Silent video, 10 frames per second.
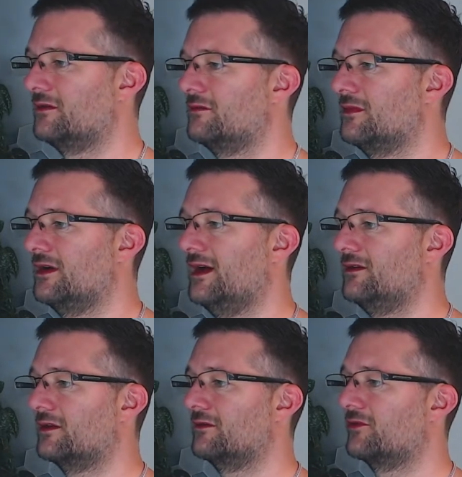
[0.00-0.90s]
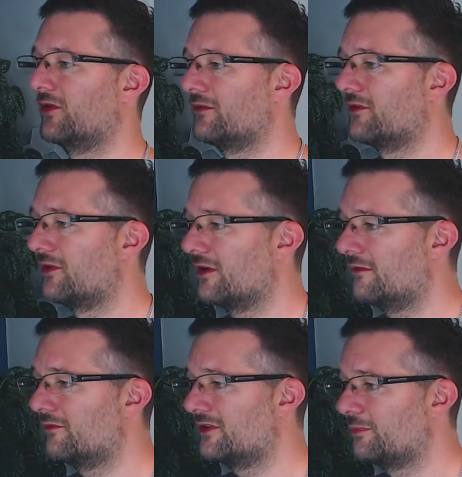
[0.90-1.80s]
Right? How can I retrieve the
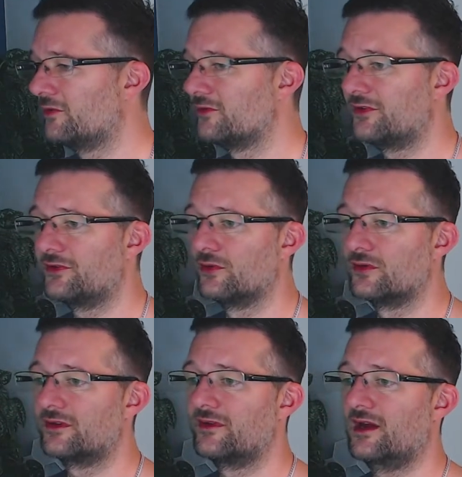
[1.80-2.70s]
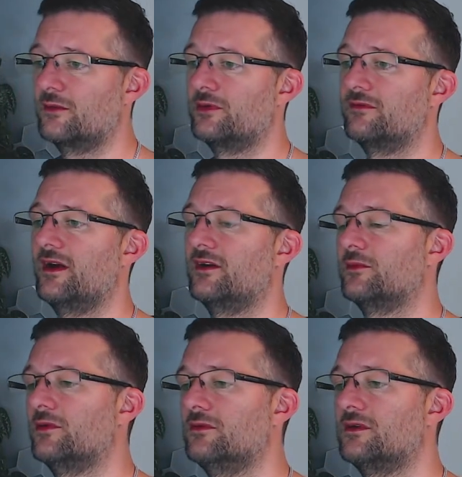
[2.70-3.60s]
desired response stored in the output
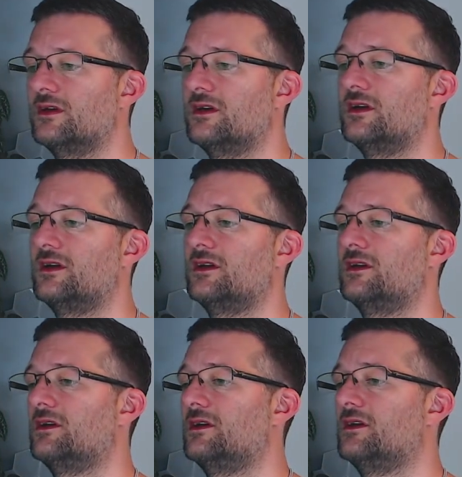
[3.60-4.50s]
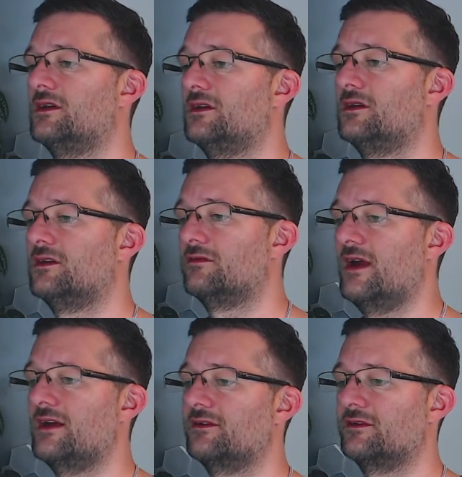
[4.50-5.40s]
variable of
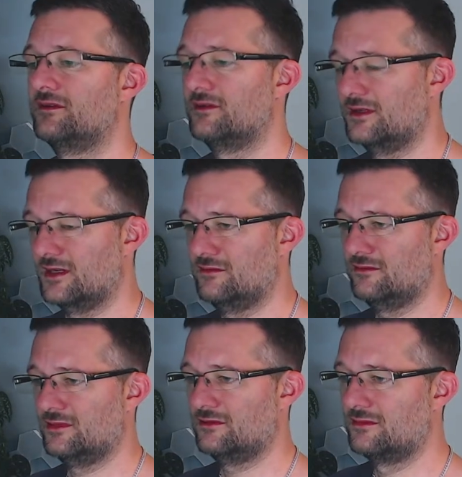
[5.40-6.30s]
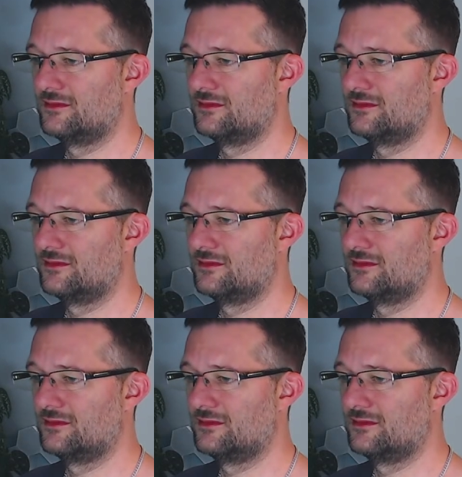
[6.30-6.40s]
REST? Okay, well,